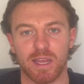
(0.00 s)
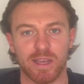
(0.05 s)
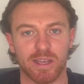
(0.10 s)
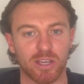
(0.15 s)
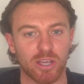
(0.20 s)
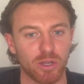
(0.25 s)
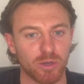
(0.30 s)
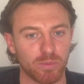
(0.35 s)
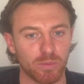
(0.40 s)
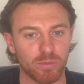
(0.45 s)

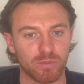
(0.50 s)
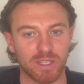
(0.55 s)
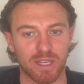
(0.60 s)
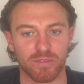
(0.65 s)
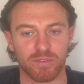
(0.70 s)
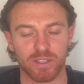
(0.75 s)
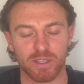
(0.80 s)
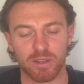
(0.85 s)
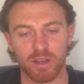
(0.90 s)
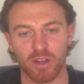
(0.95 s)
Could
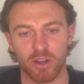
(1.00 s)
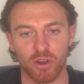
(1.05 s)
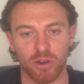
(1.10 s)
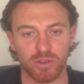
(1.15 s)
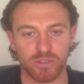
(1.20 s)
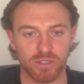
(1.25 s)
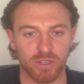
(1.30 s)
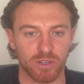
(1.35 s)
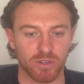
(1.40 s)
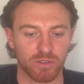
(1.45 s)
definitely hurt
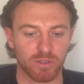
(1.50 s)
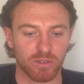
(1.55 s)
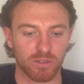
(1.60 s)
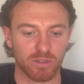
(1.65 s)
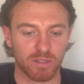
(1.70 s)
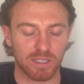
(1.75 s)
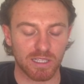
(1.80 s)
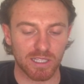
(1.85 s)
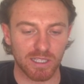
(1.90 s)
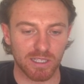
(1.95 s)
us
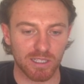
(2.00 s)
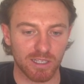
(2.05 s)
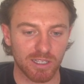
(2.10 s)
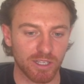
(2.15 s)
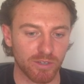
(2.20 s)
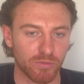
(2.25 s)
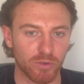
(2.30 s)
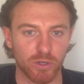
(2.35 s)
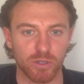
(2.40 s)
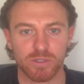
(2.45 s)
on the
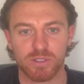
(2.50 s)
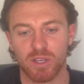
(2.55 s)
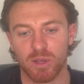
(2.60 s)
click-throughs.